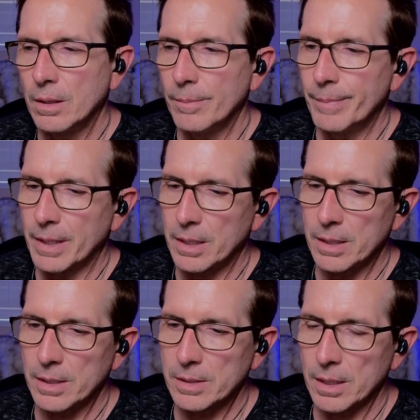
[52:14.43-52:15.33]

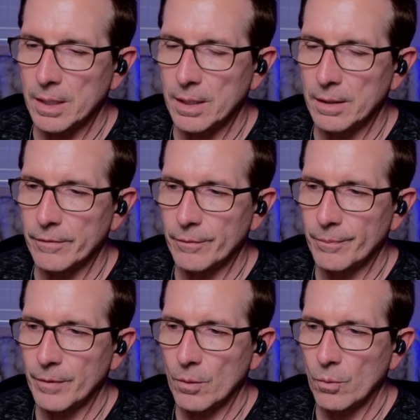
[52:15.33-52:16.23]
because of
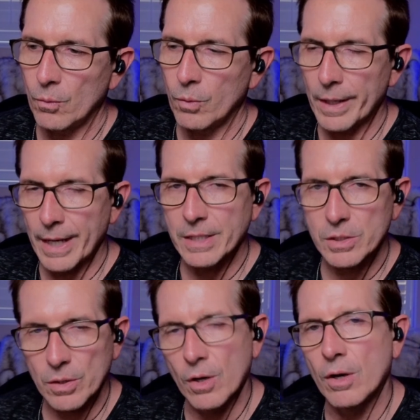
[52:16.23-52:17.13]
what I
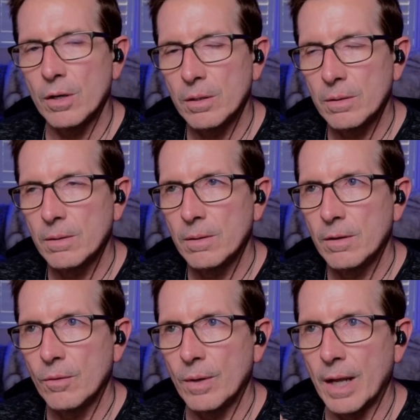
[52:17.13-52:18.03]
saw
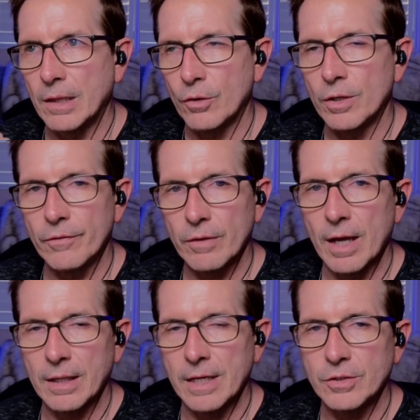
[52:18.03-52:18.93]
when I learned to fly
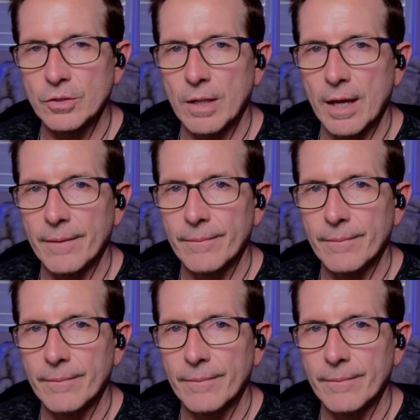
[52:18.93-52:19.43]
last July.